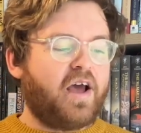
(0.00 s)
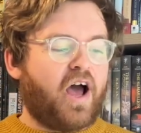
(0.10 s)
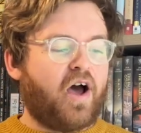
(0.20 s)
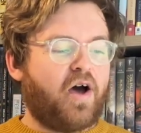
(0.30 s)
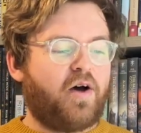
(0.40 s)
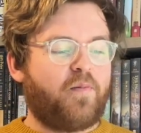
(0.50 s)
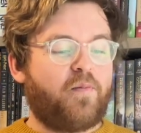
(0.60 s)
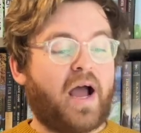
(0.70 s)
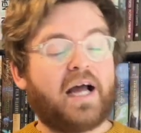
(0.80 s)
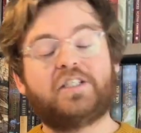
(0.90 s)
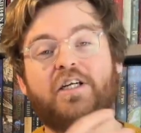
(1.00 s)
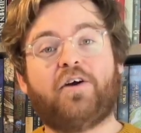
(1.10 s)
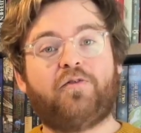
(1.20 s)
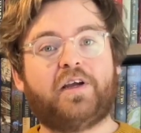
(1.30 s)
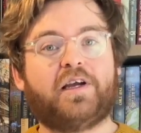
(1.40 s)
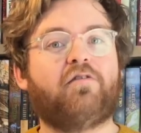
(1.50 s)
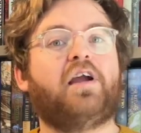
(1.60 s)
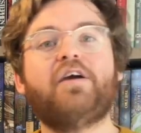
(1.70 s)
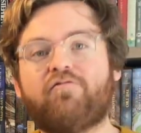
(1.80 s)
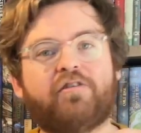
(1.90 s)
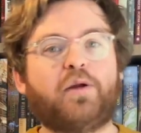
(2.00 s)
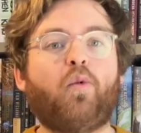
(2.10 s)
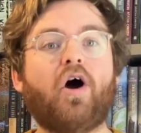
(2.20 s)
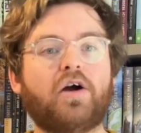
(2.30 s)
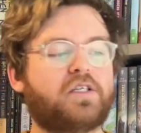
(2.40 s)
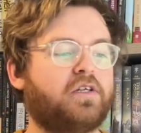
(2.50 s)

but actually I think it really works,